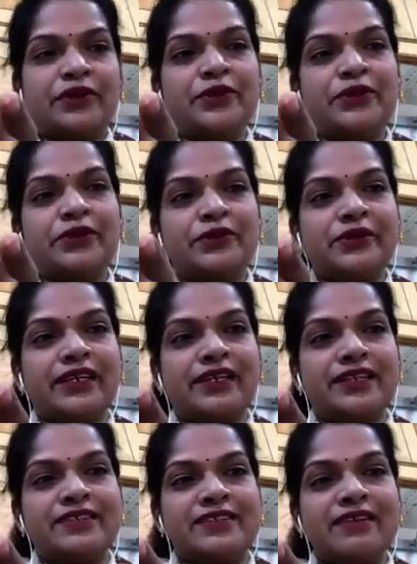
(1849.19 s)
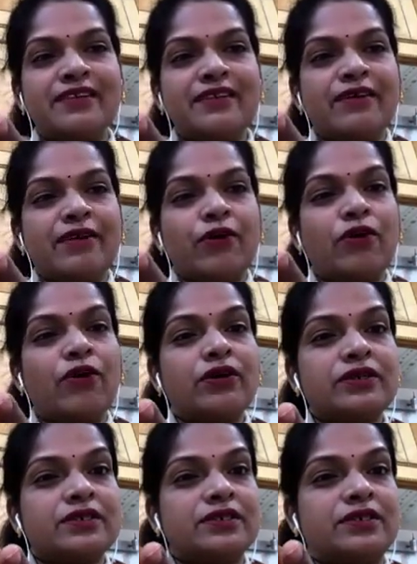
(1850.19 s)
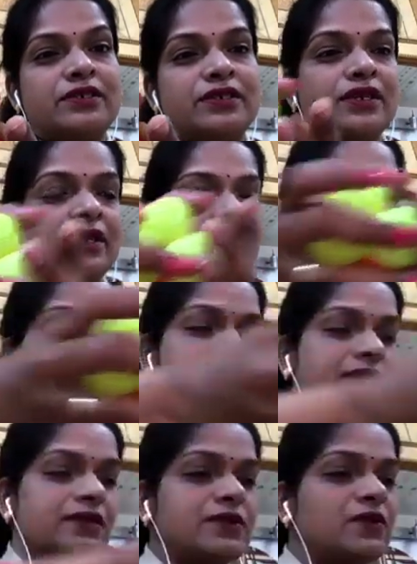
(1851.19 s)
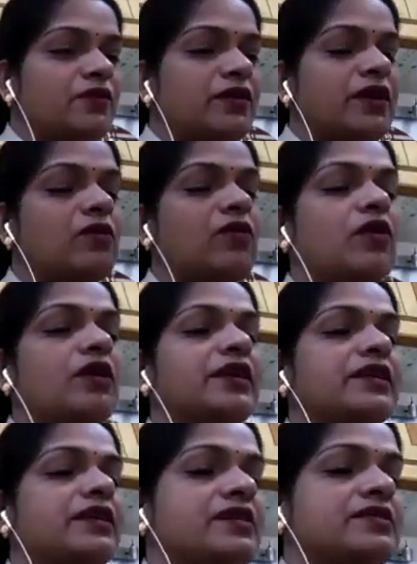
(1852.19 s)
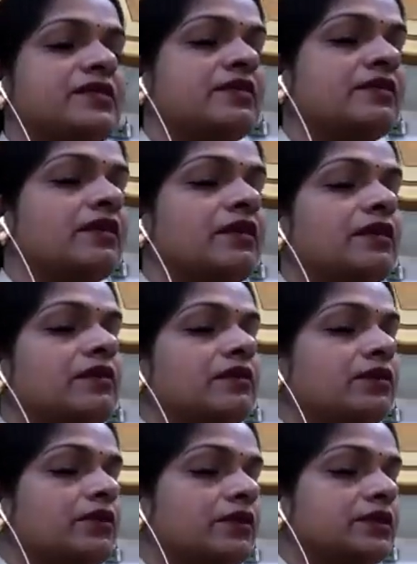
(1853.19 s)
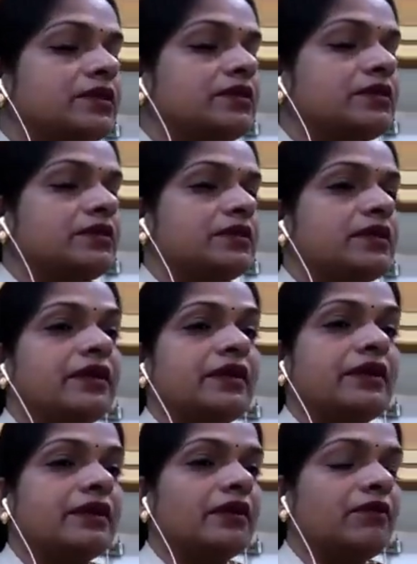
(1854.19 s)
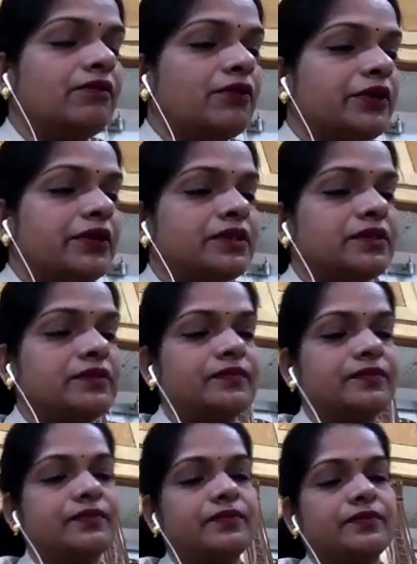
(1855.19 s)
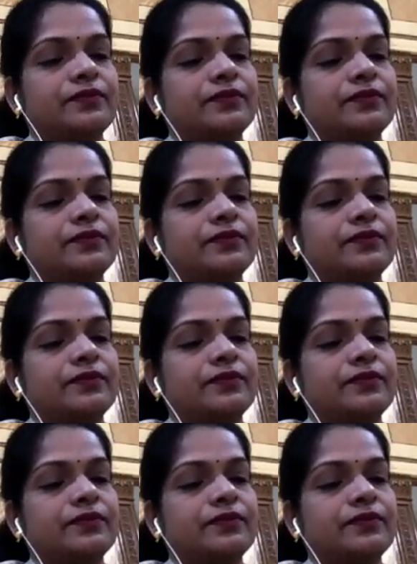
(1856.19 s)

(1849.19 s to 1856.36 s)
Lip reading: What you are going to get is an octahedron. So we are calling it as an octahedral void.